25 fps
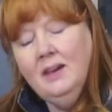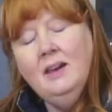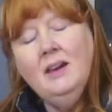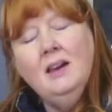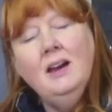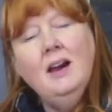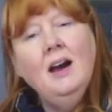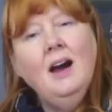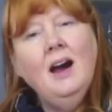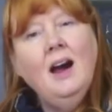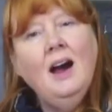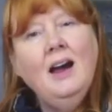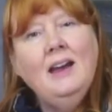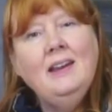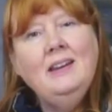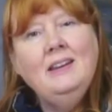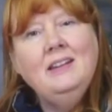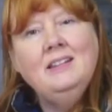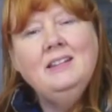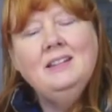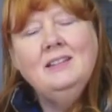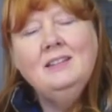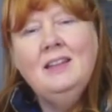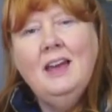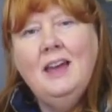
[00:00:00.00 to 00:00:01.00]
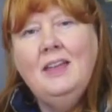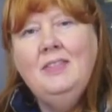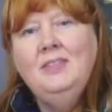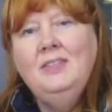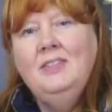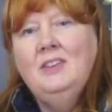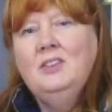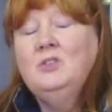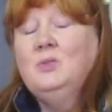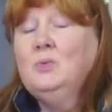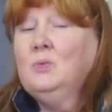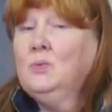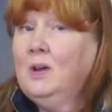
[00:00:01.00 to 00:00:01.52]
I need to let
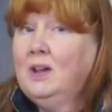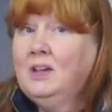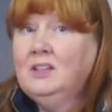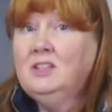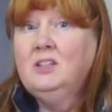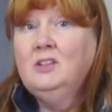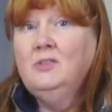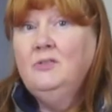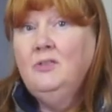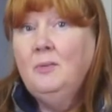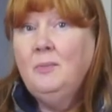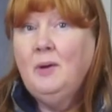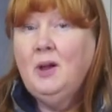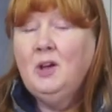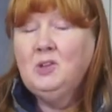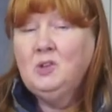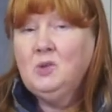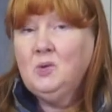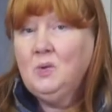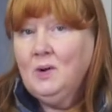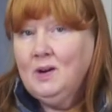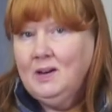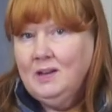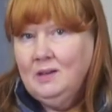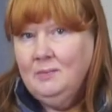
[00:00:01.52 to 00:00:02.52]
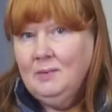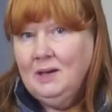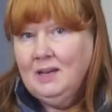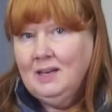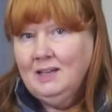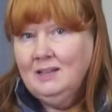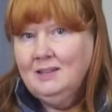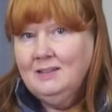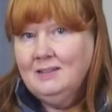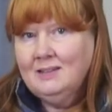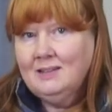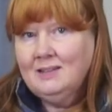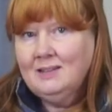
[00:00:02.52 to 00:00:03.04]
this rest for about 20
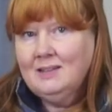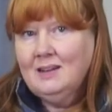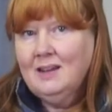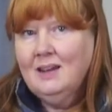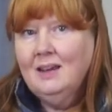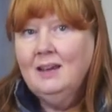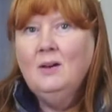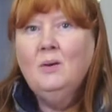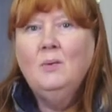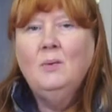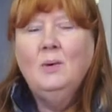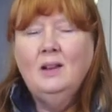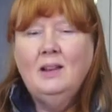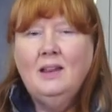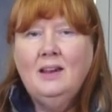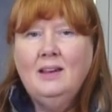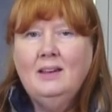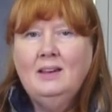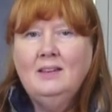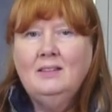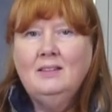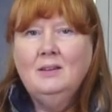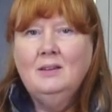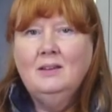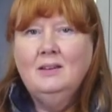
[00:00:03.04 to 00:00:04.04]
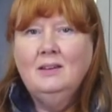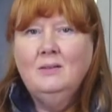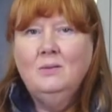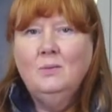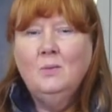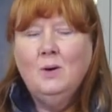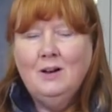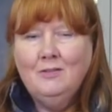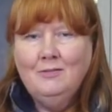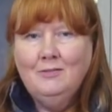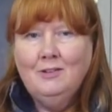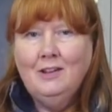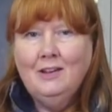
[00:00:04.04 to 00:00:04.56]
minutes while I get the
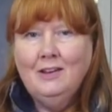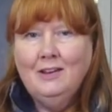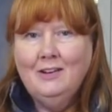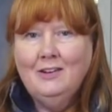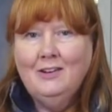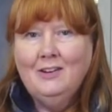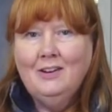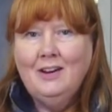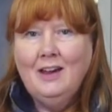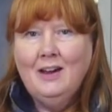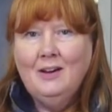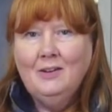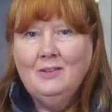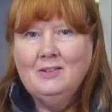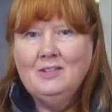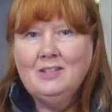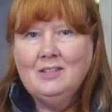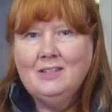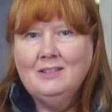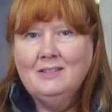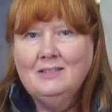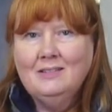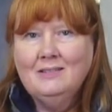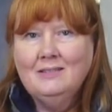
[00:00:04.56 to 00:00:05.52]
waffle iron out.